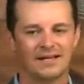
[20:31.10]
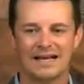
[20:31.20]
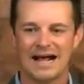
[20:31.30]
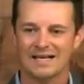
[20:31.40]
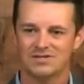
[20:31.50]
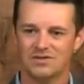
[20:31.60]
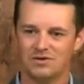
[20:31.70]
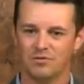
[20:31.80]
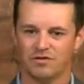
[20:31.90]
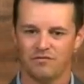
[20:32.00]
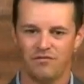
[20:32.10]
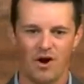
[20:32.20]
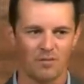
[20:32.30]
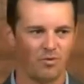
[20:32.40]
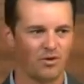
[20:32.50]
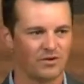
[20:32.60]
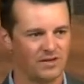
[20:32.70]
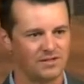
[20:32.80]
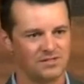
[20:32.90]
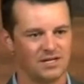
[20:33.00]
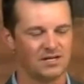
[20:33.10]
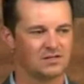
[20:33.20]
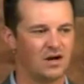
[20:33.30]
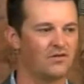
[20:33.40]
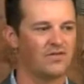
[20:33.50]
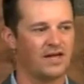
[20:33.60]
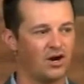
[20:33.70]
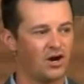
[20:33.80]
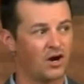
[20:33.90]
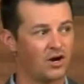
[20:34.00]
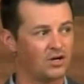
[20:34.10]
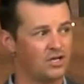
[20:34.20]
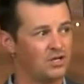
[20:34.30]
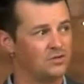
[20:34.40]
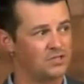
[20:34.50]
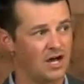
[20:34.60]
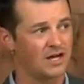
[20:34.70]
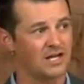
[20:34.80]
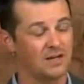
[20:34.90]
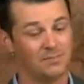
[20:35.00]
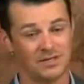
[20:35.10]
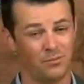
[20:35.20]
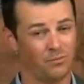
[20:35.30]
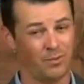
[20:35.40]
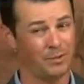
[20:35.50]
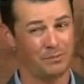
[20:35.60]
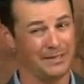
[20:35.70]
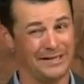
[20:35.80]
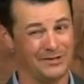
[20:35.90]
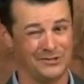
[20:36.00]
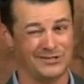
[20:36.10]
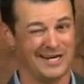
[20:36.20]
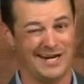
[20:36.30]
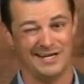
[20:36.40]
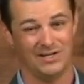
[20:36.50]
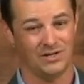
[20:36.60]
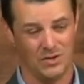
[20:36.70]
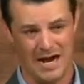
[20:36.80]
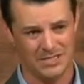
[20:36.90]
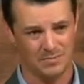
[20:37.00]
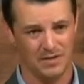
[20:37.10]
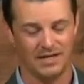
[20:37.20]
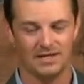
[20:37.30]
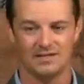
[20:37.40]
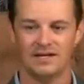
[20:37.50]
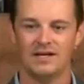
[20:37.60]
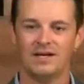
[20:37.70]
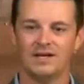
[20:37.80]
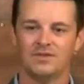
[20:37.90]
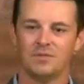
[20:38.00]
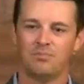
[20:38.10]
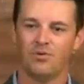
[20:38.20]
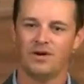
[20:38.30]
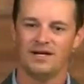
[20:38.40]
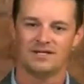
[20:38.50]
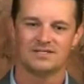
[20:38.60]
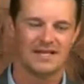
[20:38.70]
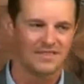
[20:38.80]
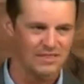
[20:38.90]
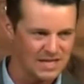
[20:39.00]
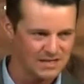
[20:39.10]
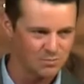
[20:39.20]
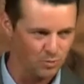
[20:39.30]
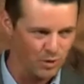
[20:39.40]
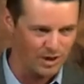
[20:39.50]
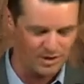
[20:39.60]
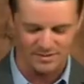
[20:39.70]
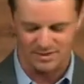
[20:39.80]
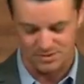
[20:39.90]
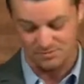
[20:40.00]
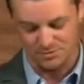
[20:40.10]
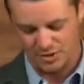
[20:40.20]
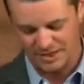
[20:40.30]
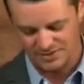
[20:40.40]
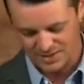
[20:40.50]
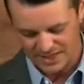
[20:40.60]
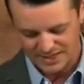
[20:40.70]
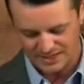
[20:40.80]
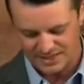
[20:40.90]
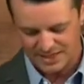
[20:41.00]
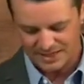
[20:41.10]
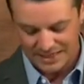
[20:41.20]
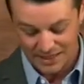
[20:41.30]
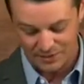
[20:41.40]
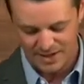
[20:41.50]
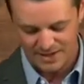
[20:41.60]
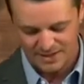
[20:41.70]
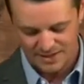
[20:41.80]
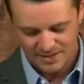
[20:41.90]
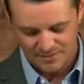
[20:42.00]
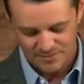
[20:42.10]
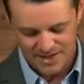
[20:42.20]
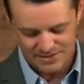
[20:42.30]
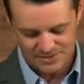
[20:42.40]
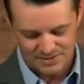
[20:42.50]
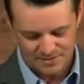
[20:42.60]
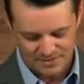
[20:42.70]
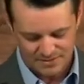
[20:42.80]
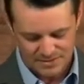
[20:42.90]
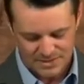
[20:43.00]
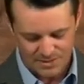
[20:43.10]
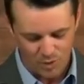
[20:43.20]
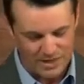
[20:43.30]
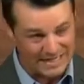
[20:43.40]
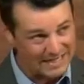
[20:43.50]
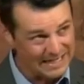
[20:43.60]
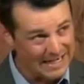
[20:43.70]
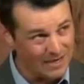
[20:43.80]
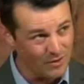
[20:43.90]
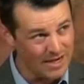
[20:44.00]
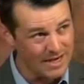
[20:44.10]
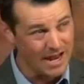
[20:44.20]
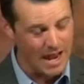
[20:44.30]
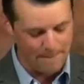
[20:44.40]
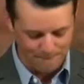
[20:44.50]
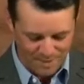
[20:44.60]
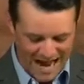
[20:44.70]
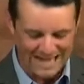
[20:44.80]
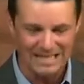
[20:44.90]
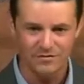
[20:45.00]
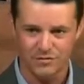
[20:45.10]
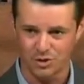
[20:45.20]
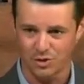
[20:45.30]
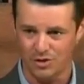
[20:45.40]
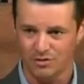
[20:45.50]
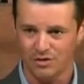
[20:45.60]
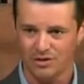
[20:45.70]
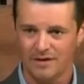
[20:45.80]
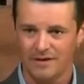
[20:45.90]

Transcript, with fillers: it has to do with far more than just, oh, they heard you talking, but they weren't really understanding or grasping it. The point is that this word that's translated hearing means someone hearing a body of truth